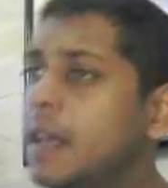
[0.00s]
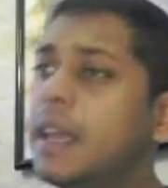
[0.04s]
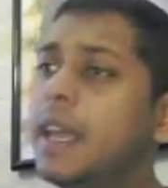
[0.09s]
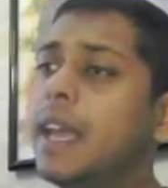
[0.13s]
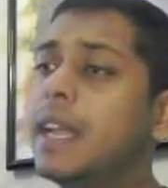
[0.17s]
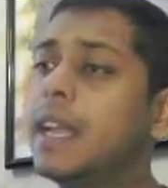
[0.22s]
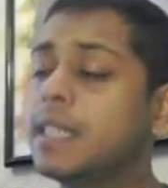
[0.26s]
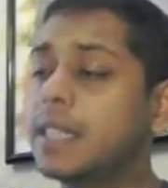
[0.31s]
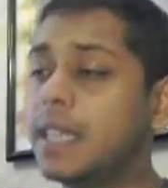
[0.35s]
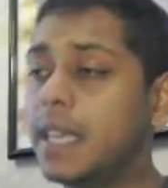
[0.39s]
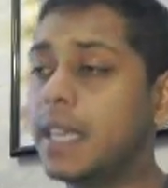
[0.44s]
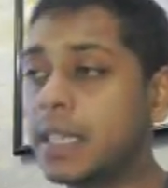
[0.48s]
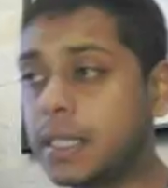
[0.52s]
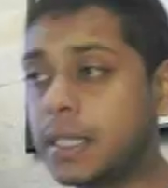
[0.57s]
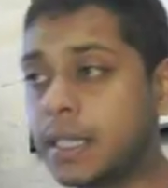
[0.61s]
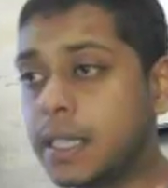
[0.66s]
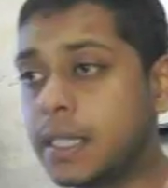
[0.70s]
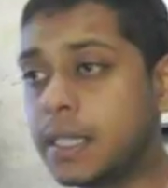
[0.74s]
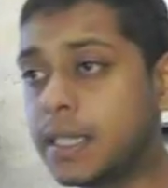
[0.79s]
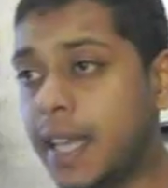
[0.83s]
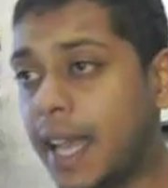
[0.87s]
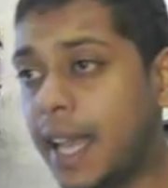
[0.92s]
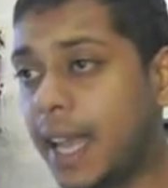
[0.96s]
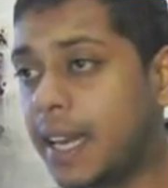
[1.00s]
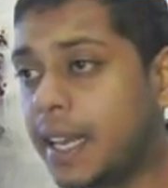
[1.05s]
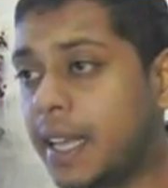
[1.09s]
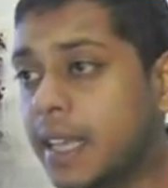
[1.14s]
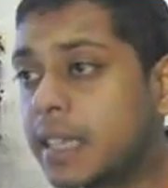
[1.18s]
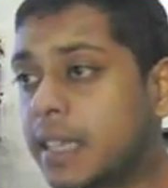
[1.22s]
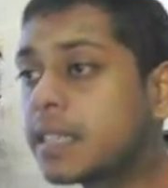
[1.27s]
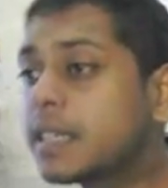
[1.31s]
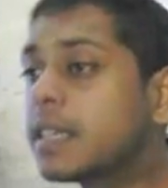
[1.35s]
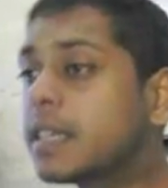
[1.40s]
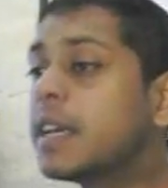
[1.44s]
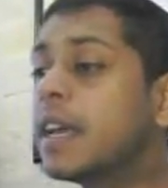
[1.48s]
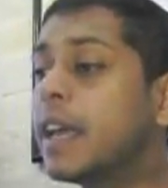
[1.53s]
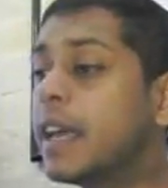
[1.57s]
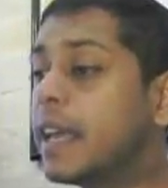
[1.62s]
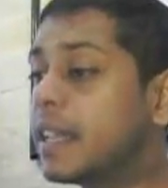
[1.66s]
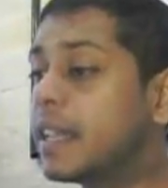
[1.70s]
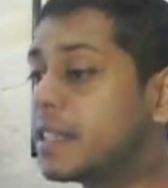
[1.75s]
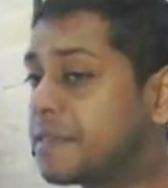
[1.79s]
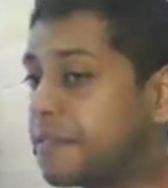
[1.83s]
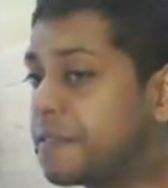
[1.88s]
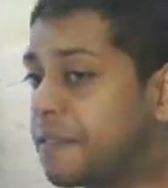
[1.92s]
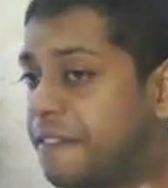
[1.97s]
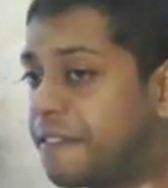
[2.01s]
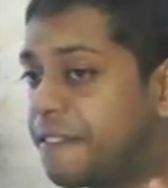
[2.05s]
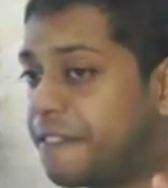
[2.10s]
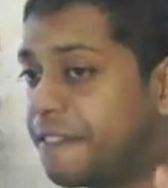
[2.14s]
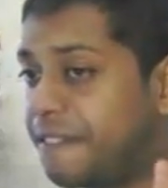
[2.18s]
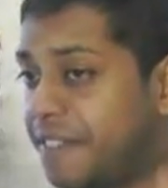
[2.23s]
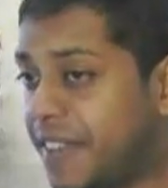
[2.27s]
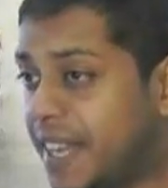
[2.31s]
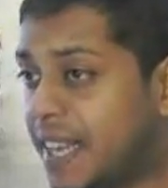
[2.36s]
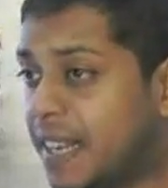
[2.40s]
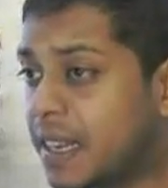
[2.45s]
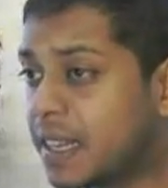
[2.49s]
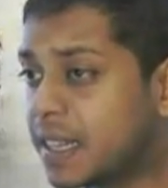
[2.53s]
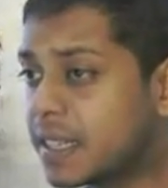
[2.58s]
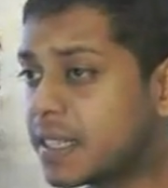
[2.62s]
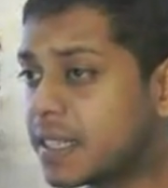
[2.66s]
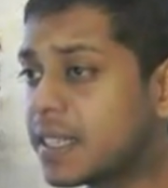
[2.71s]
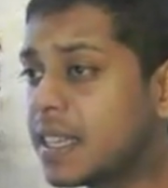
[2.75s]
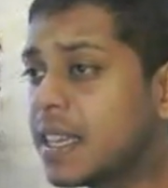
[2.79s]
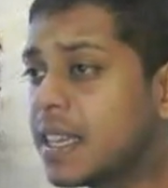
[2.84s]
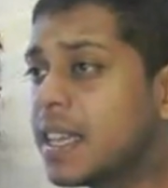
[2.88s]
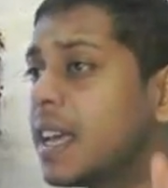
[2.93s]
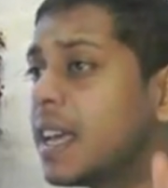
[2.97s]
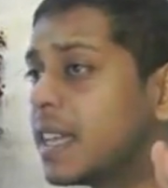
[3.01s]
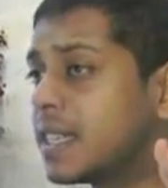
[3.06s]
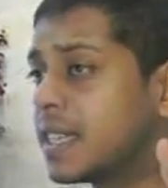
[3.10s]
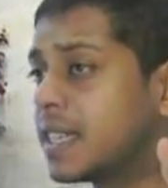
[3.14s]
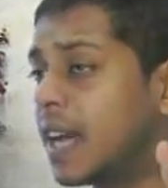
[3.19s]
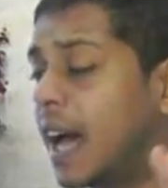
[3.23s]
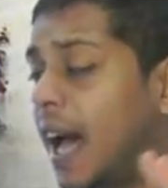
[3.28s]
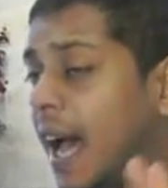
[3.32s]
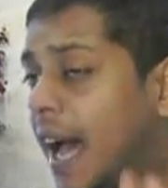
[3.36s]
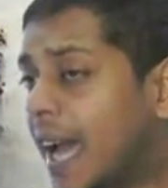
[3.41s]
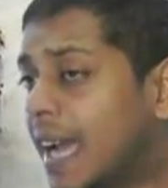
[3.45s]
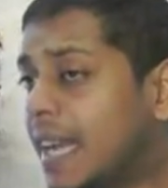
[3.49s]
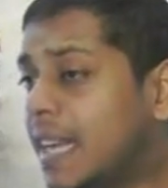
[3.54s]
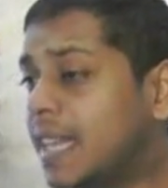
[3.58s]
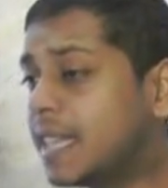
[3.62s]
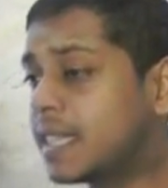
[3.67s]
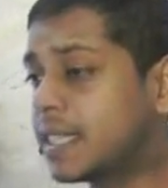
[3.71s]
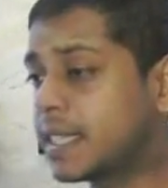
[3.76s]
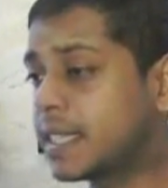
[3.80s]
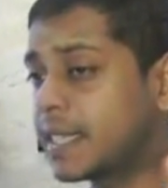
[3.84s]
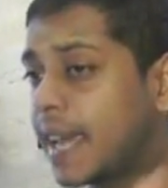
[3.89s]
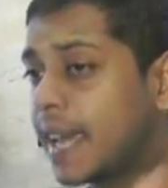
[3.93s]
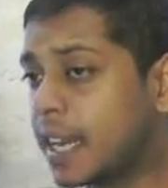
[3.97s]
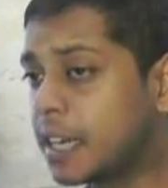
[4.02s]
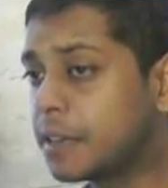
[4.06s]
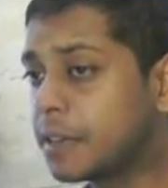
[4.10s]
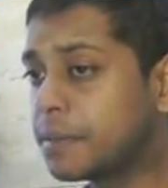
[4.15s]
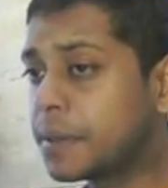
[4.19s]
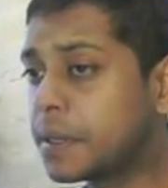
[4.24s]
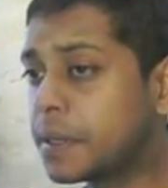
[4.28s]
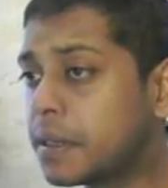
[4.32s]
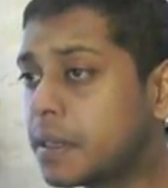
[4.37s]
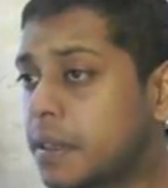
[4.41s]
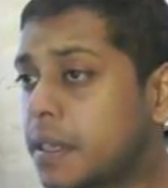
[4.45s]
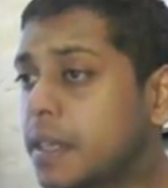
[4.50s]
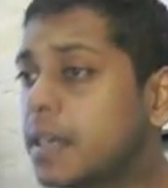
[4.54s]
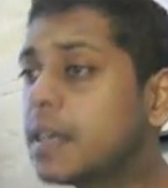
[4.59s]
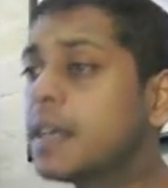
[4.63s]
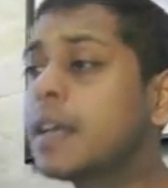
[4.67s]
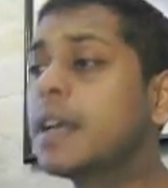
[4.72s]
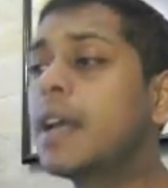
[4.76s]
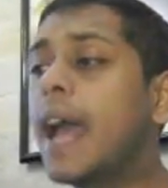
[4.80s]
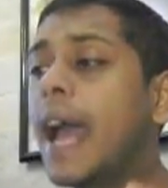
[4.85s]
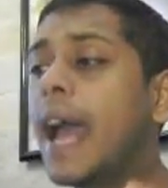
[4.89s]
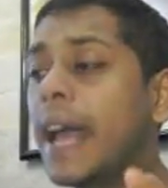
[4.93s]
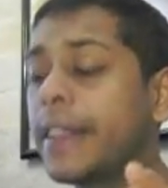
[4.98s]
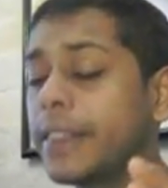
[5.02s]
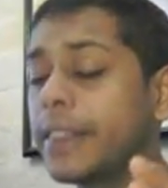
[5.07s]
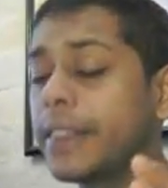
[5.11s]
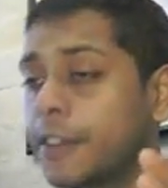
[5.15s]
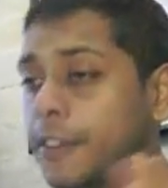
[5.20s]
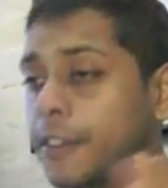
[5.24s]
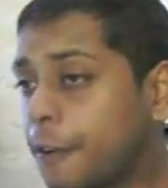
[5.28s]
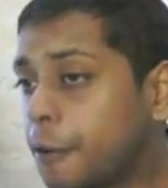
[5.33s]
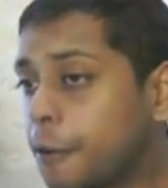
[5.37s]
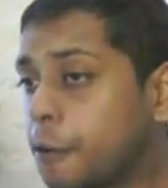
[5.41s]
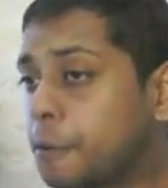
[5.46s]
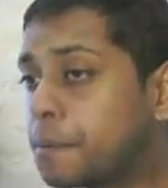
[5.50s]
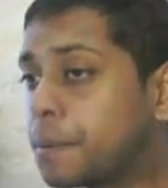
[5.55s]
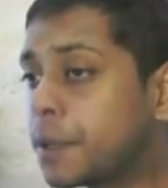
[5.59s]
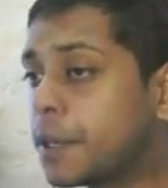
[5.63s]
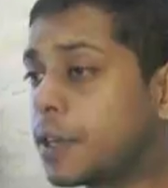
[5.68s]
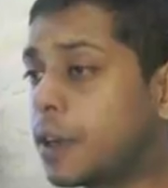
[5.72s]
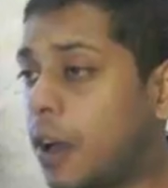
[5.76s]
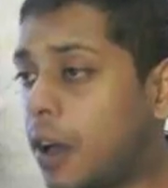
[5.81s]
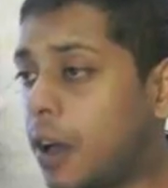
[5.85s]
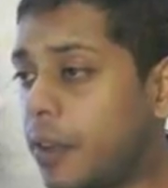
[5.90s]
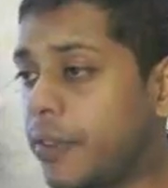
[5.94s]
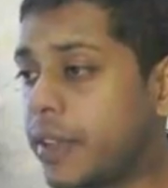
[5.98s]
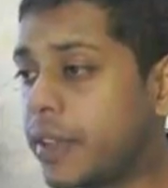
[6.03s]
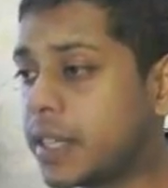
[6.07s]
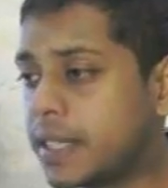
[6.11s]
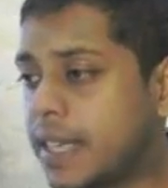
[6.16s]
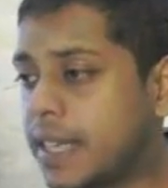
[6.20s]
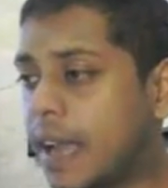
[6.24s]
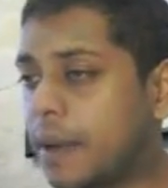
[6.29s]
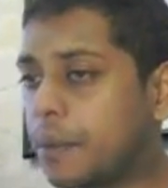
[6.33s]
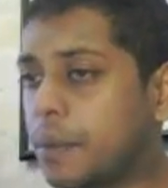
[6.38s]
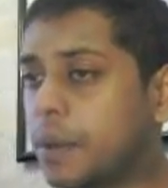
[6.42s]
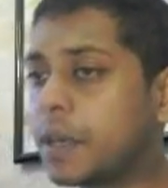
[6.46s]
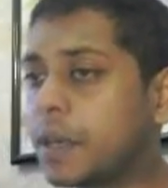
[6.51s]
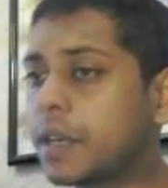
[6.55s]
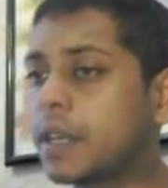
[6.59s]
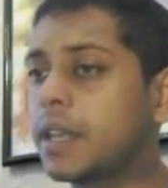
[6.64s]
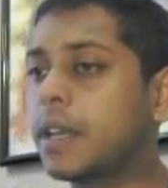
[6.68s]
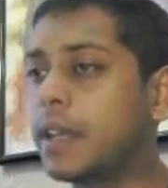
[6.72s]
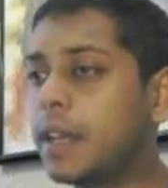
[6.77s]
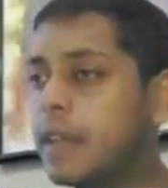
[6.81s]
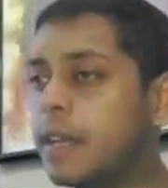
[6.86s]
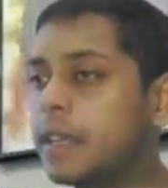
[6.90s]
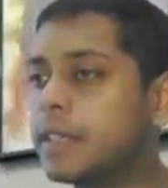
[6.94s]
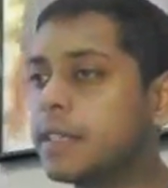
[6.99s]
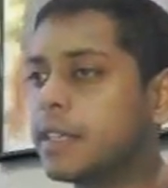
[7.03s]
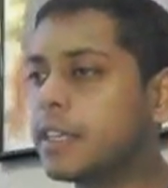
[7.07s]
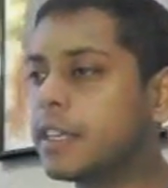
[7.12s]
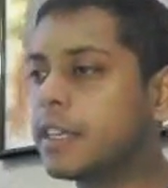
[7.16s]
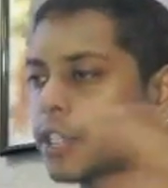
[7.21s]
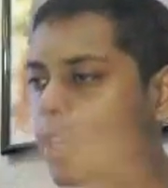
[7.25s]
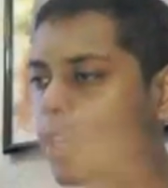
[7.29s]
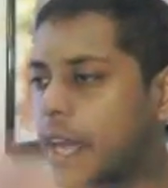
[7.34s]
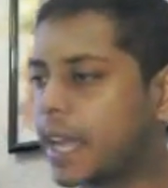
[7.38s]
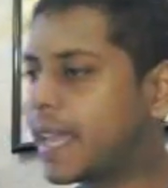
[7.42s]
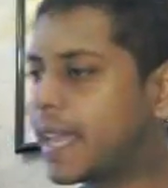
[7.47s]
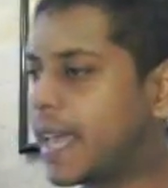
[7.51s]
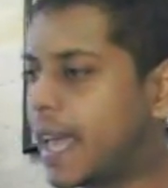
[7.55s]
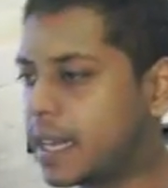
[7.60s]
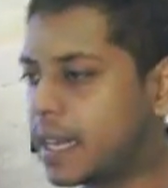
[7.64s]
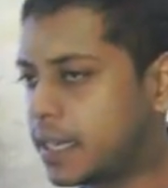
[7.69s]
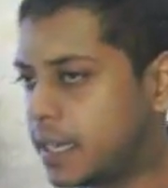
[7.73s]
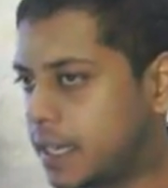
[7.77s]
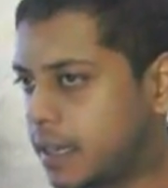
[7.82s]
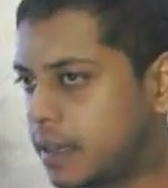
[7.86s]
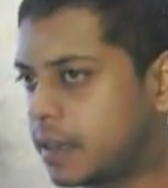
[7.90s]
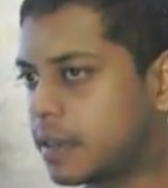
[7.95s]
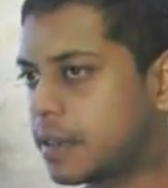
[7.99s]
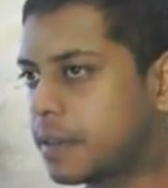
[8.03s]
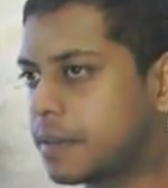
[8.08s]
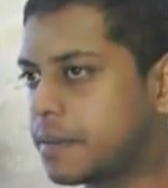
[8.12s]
It's instantaneous, it's feeless, it's highly scalable, and the throughput on this network is gigantic.